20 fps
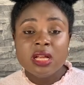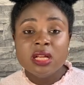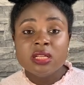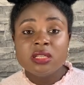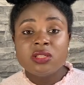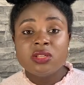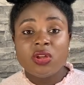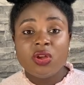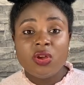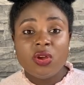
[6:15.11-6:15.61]

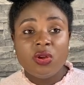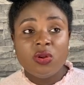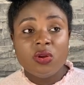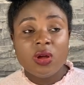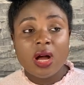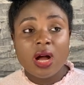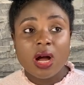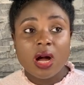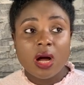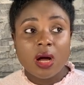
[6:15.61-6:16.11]
So
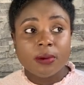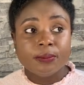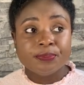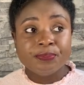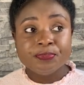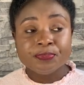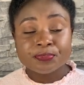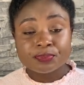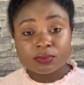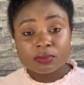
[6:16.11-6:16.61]

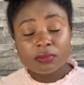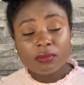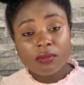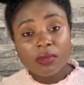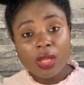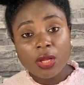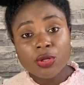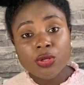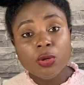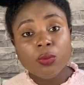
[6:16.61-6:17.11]
um,
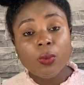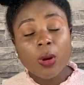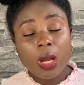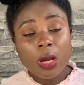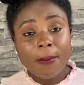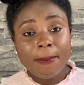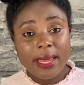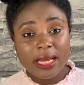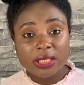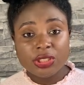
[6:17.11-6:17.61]
you want
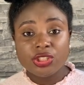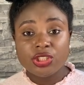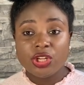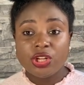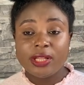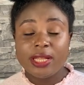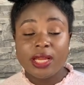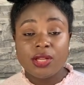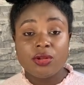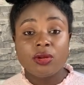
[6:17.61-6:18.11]
to make sure
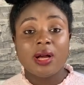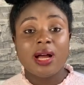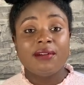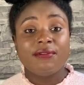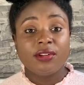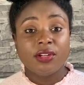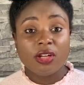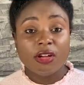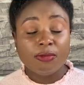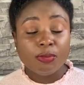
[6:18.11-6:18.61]
that you have
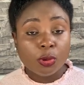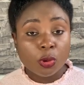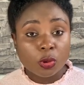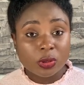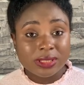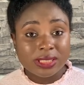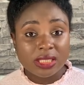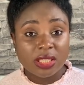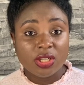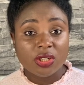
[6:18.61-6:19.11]
enough
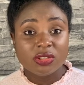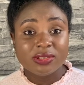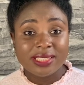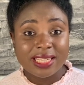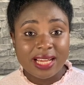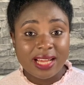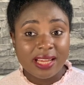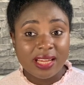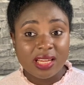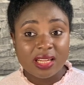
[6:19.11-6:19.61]
protein in your
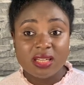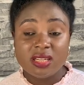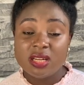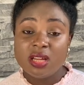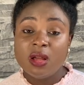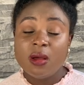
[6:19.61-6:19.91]
diet